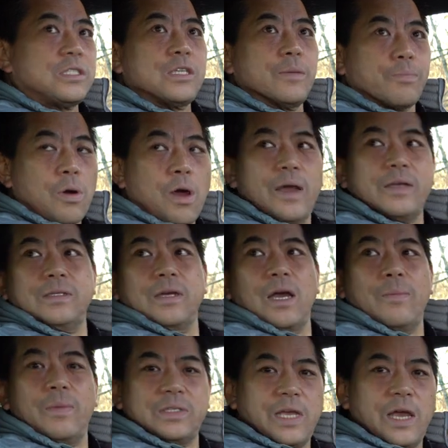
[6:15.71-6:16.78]
surprising
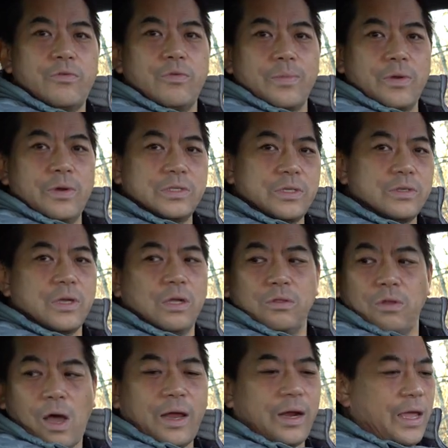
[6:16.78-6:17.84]
how much headroom there is. There's a
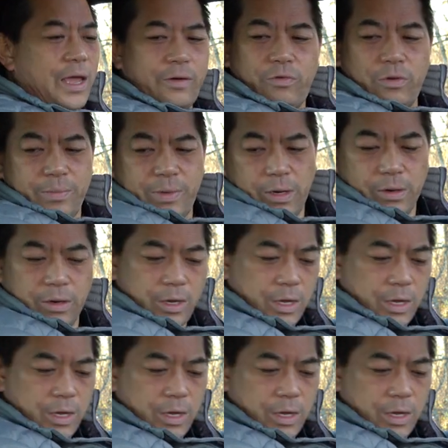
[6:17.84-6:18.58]
lot of headroom here.